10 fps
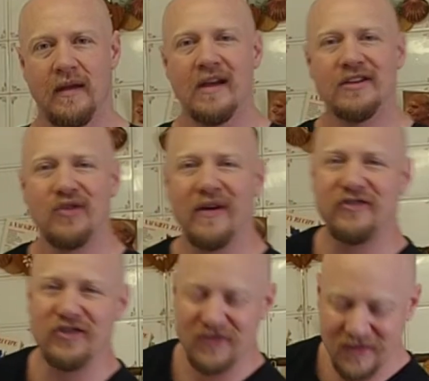So I've
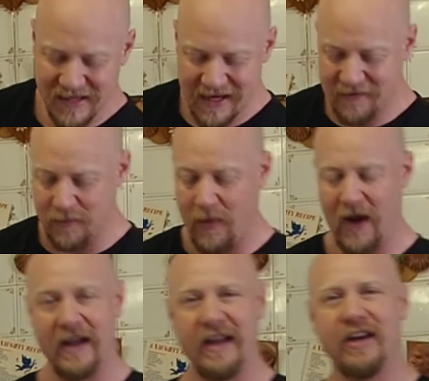just received
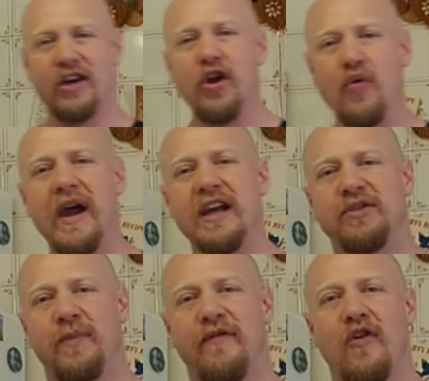my New Age
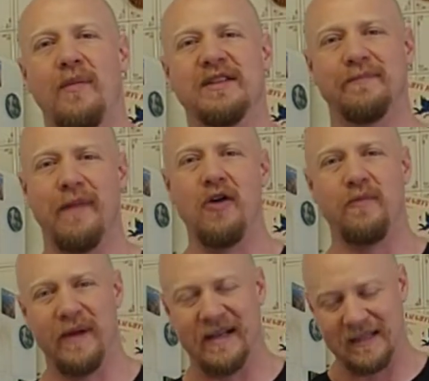Performance
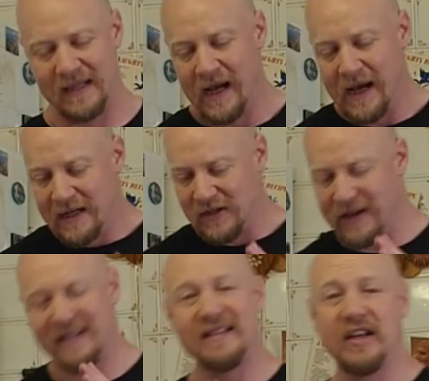Mouthpiece. So
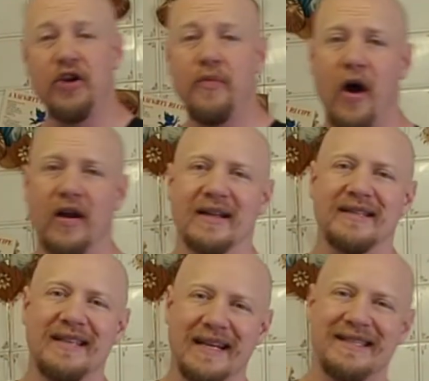this is the new model, the
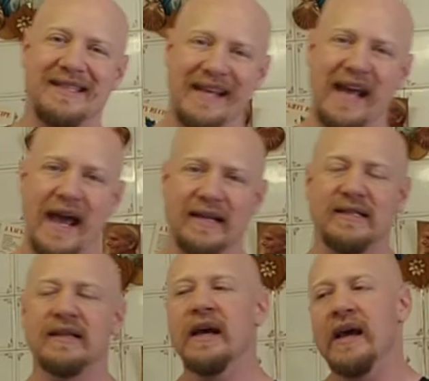
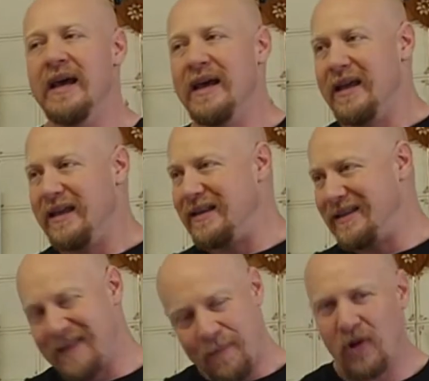6DS.
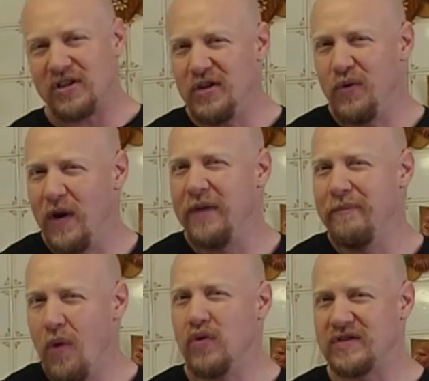The person you will
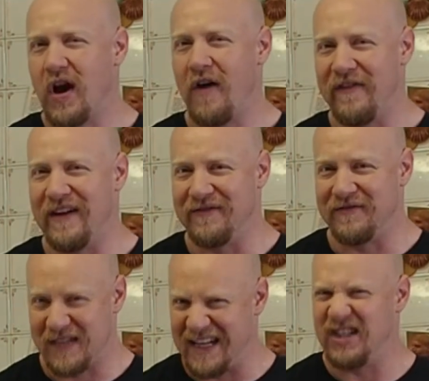most often have
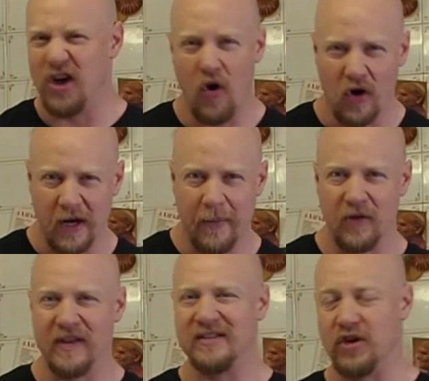seen talking about
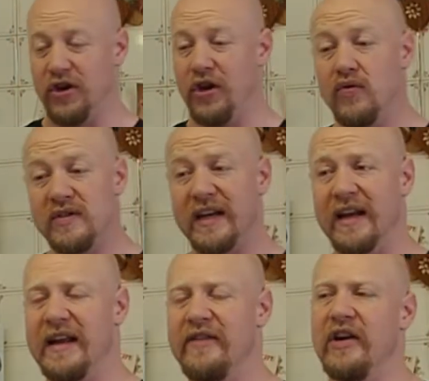this or using it
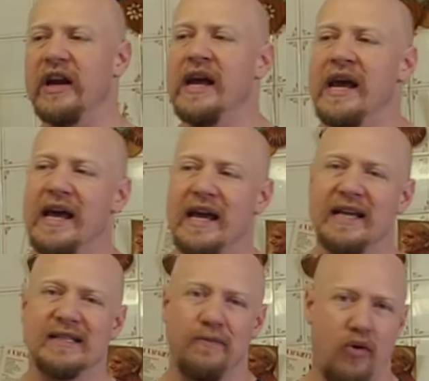even
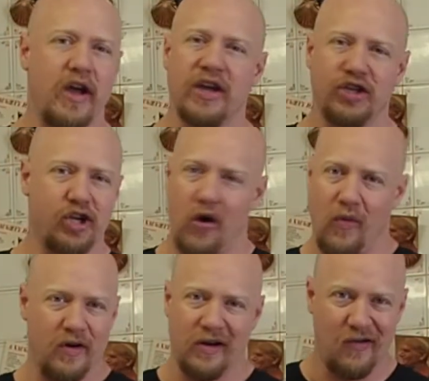is Brian Shaw,
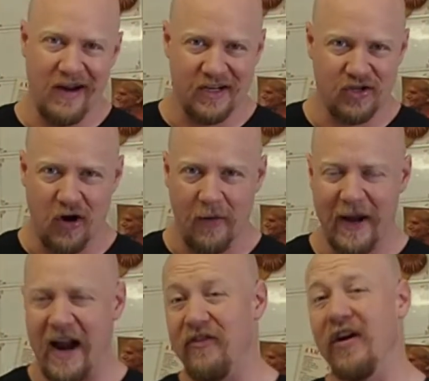one of the greatest strongmen
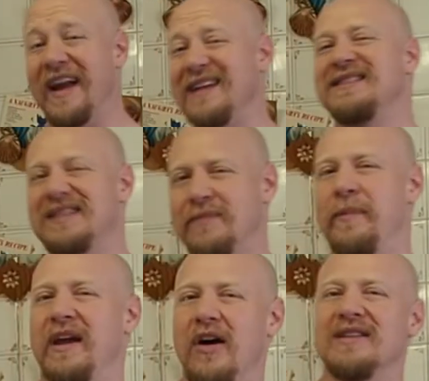ever, and that's
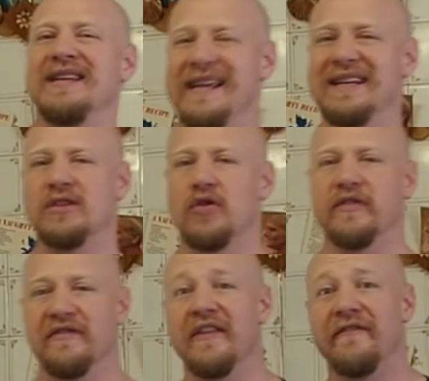because he is sort
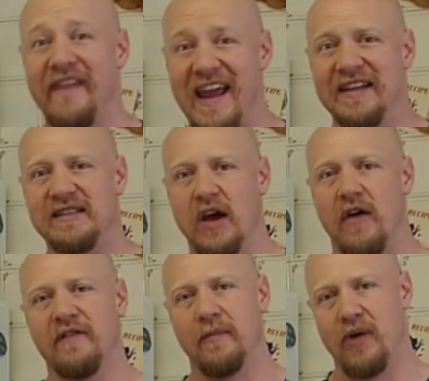of the face
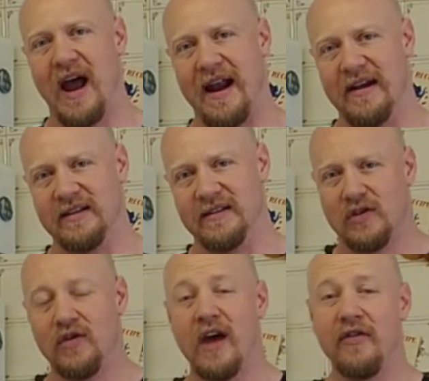of the brand. So
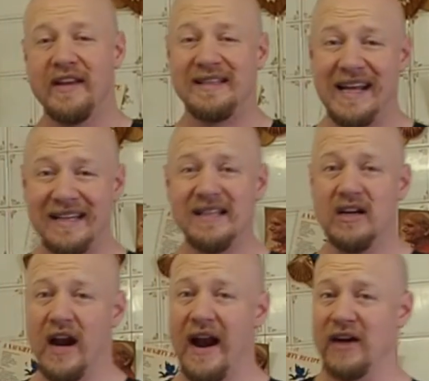now this isn't
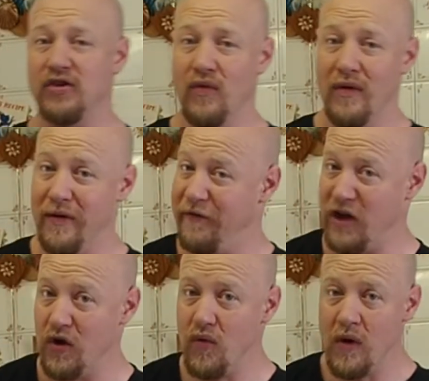an actual
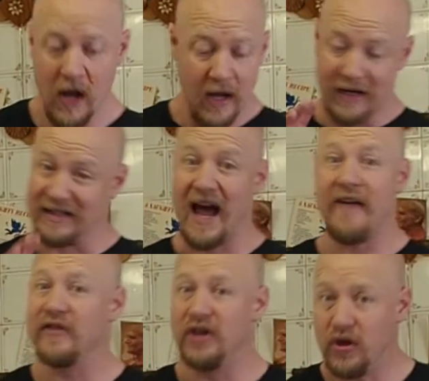review because I
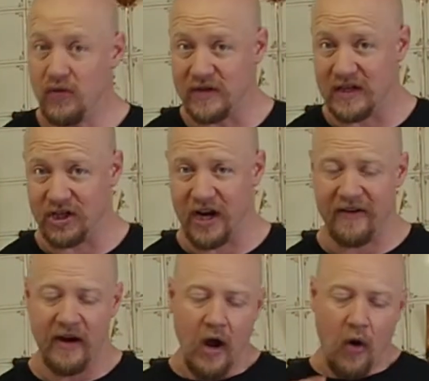haven't used it yet.
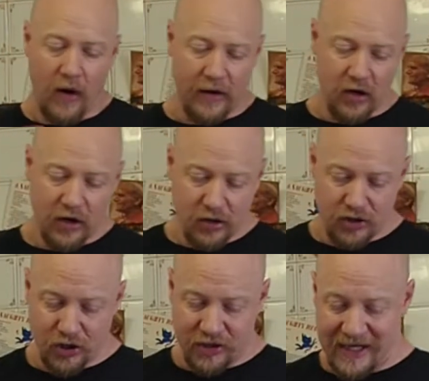What I'm going to go
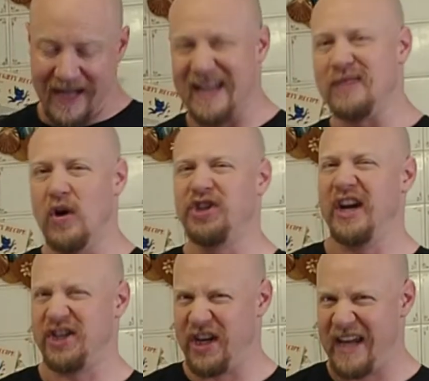through today is what you
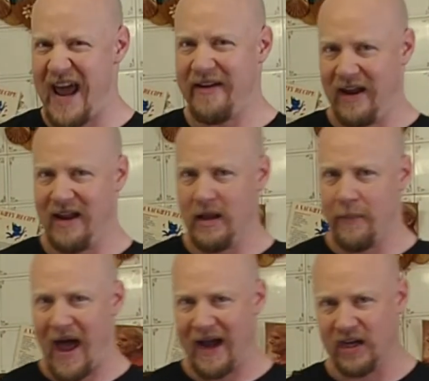actually get in the
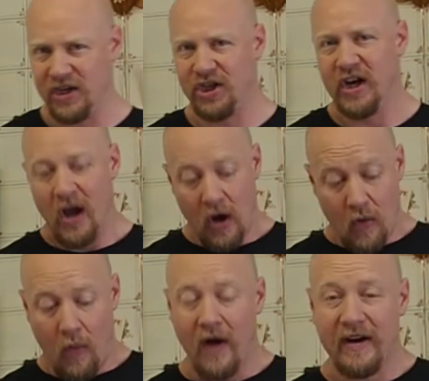package,
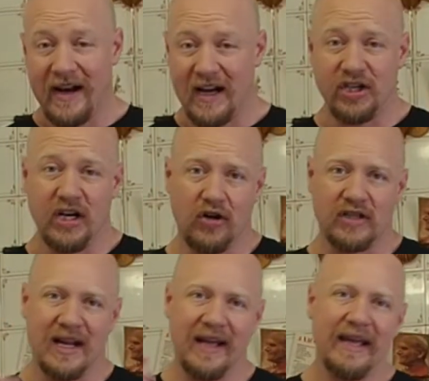what it actually looks
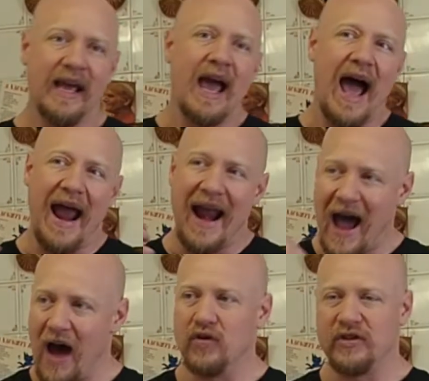like, and
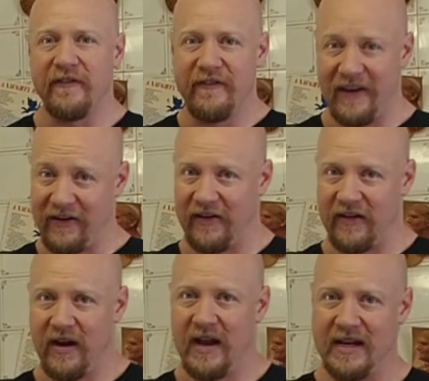how to fit it
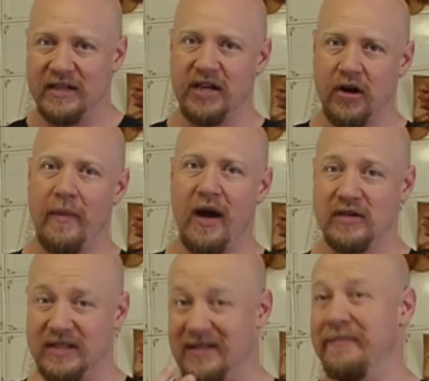into your mouth
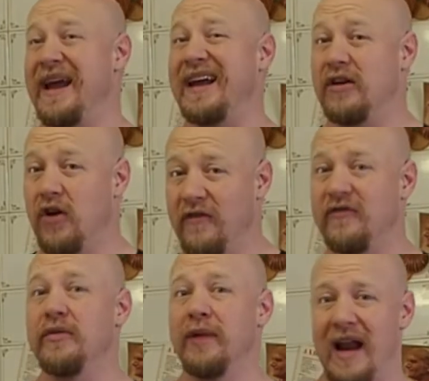to make it
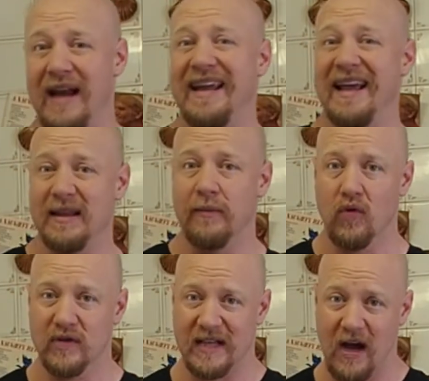comfortable and get the
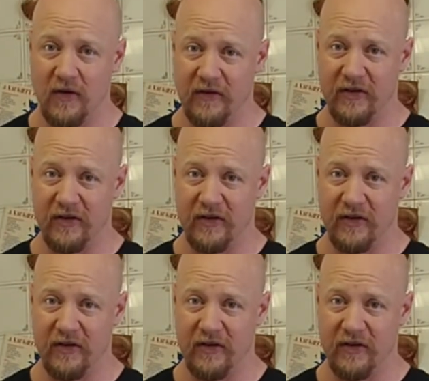most out of it.